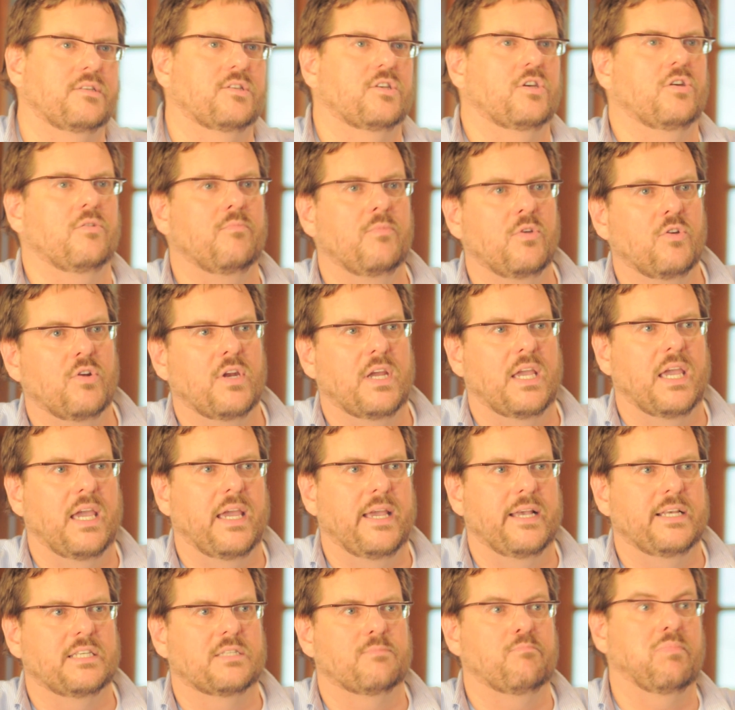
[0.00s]

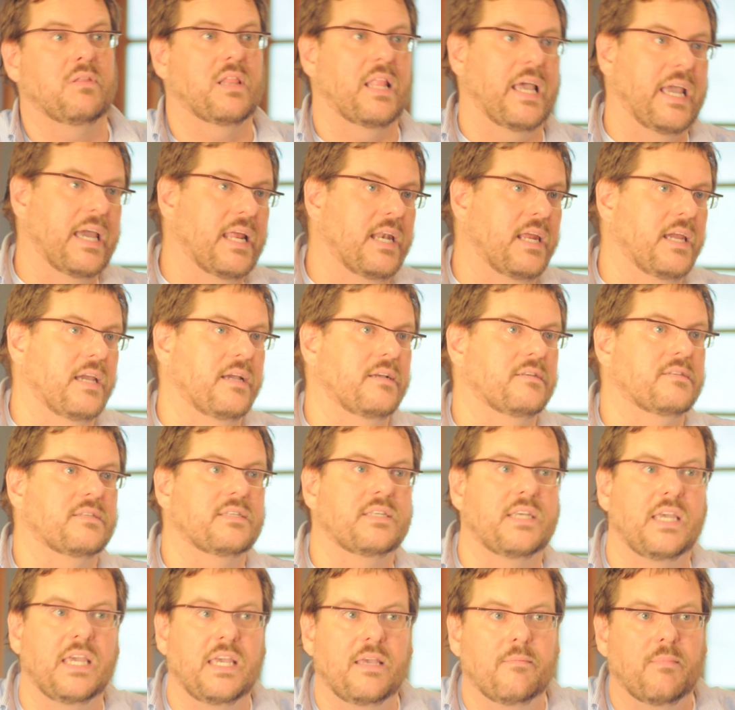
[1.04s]
communiques, planning,
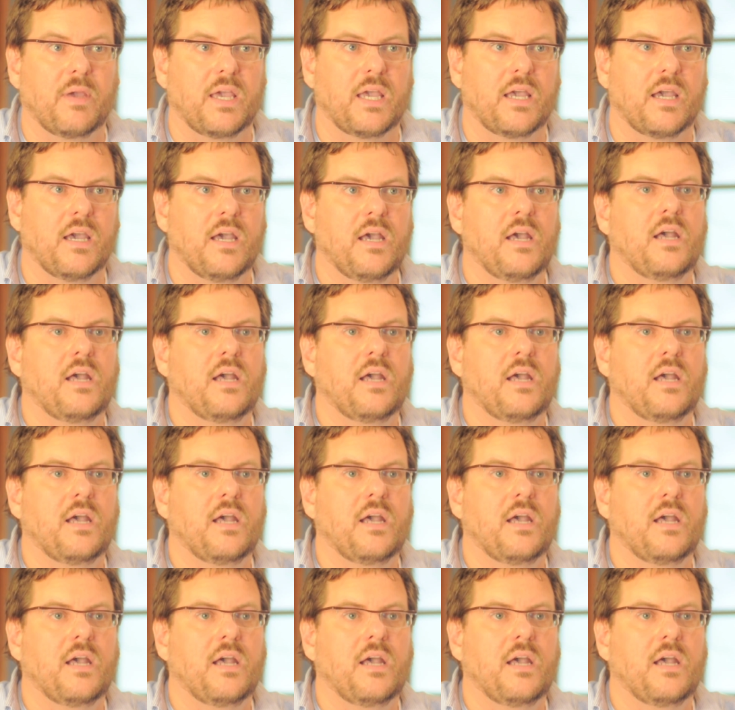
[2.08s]
scheming,